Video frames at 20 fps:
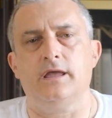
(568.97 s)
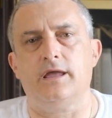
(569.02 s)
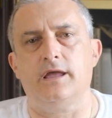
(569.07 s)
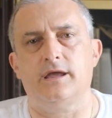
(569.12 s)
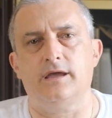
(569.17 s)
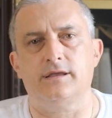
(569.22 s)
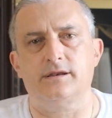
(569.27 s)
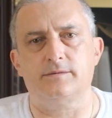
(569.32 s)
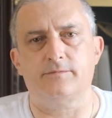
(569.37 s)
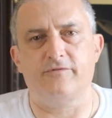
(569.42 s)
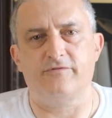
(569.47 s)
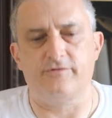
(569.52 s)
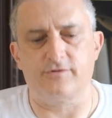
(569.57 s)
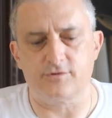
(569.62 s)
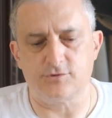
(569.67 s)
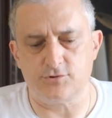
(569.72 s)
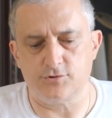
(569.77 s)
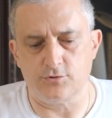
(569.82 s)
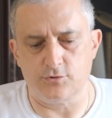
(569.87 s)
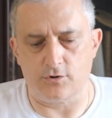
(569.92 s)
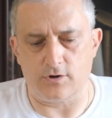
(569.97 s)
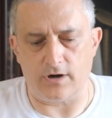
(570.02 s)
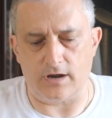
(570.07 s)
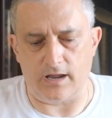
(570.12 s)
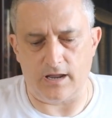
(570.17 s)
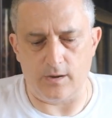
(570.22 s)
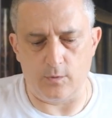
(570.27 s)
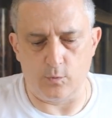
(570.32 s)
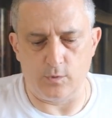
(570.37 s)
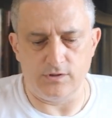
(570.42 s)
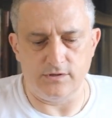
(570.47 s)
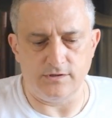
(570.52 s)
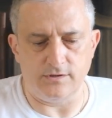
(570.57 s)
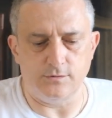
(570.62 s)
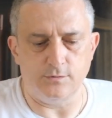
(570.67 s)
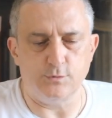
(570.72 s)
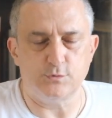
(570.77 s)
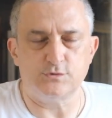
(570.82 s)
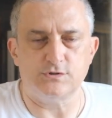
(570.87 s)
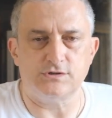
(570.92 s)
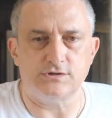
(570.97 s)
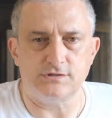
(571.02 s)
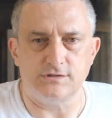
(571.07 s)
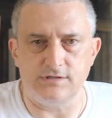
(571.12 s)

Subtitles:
and for sure I will use